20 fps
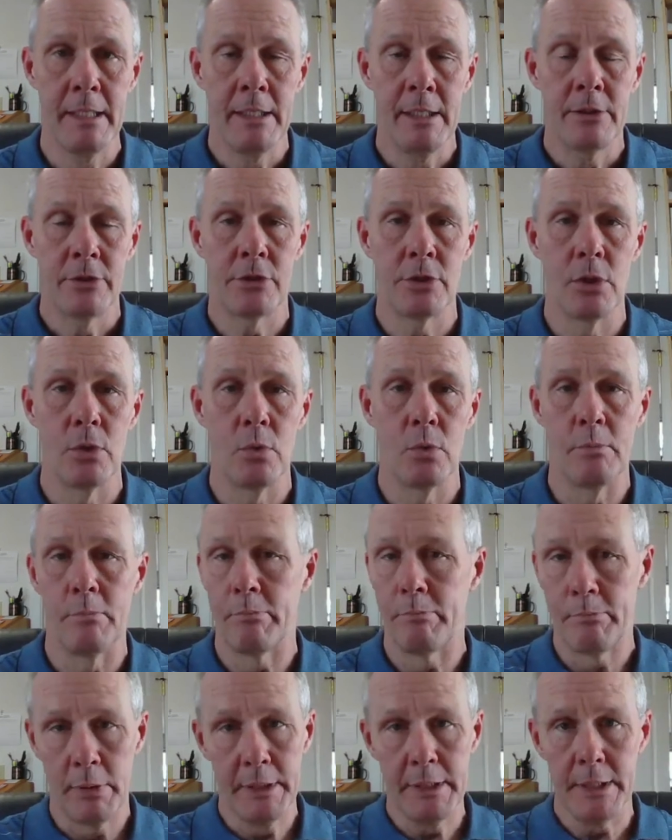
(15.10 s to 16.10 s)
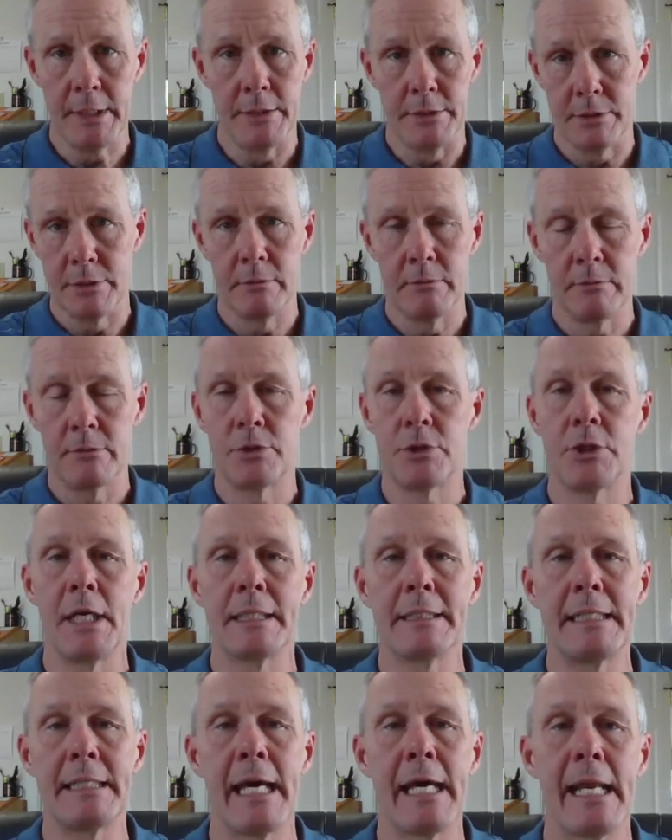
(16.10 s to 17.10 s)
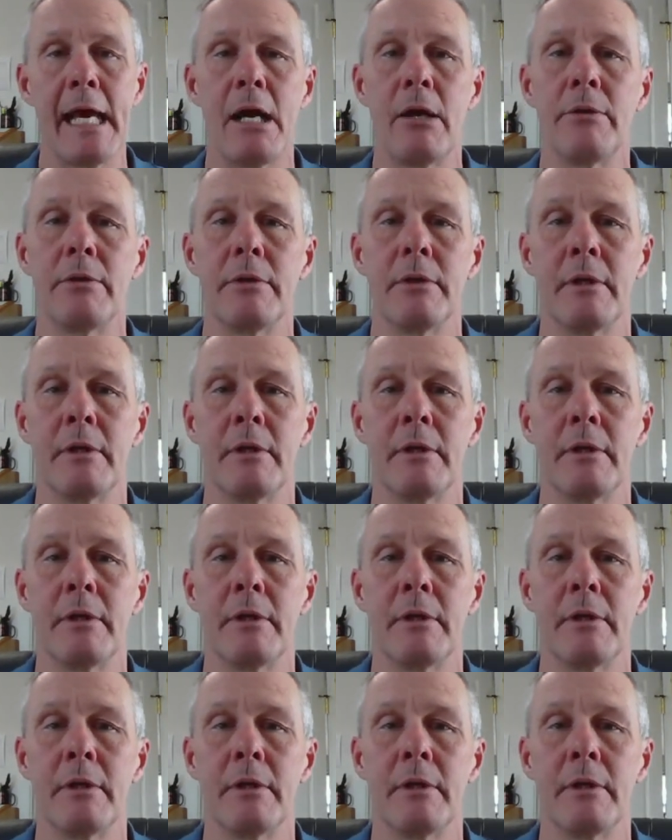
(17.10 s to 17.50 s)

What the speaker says: So please check that out.